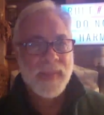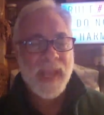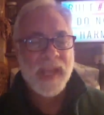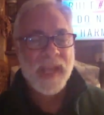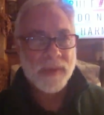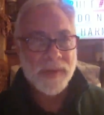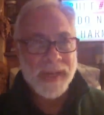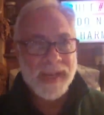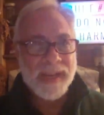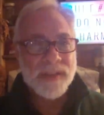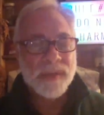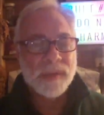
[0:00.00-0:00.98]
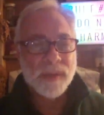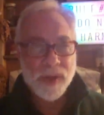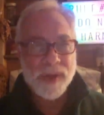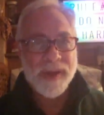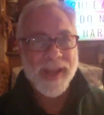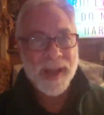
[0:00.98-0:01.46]
and you need to
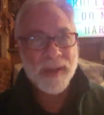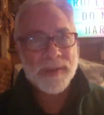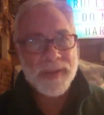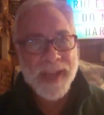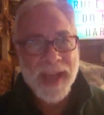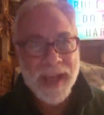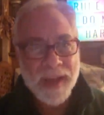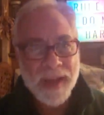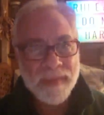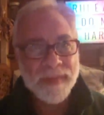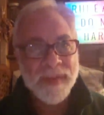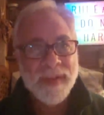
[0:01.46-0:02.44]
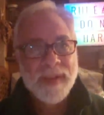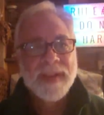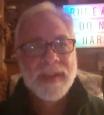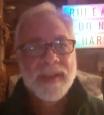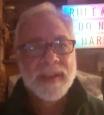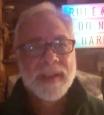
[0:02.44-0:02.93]
learn how to have
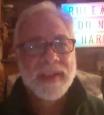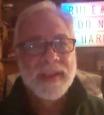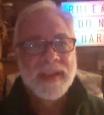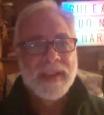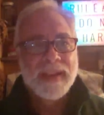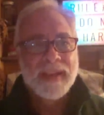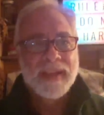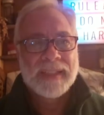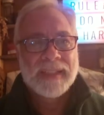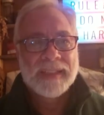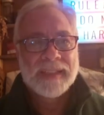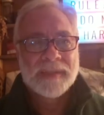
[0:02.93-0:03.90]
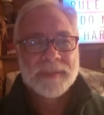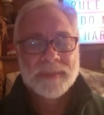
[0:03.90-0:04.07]
uh,